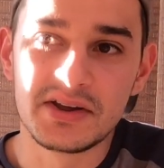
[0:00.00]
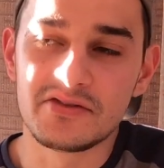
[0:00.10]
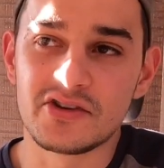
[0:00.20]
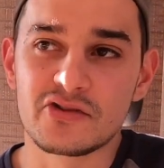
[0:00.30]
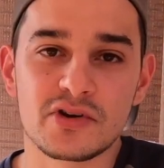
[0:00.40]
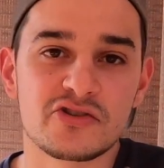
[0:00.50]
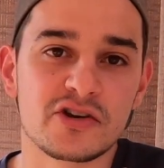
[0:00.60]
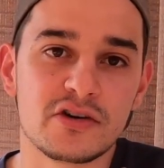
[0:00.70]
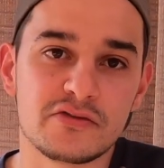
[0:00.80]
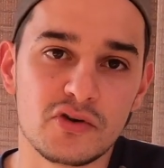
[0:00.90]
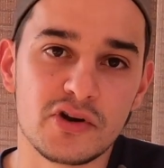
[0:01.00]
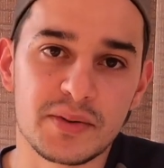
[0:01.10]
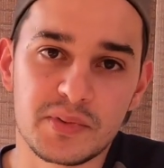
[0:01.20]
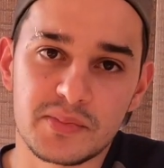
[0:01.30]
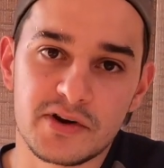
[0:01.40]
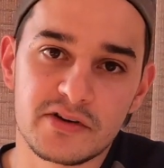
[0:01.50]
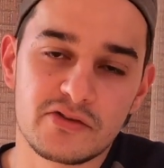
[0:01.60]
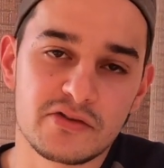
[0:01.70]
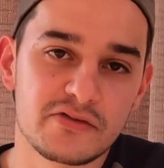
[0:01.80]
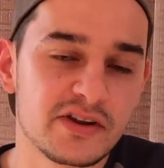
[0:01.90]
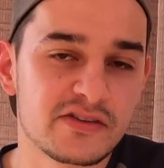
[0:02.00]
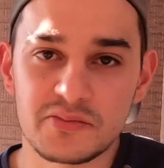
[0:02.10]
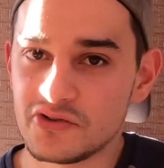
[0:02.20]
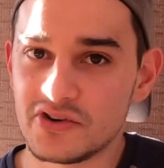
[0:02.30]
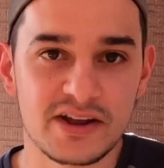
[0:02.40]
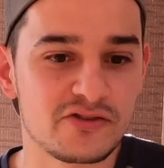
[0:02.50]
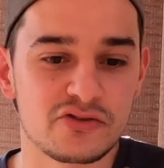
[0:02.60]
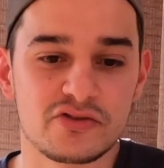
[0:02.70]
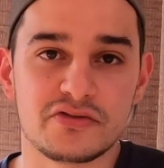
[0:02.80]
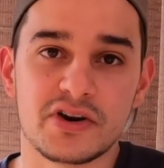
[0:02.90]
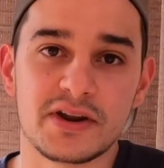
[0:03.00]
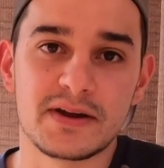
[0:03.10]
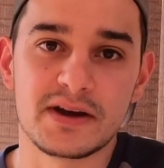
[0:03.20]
If you just want to show off all your Apple products to your friends, I'm sure that's also fine.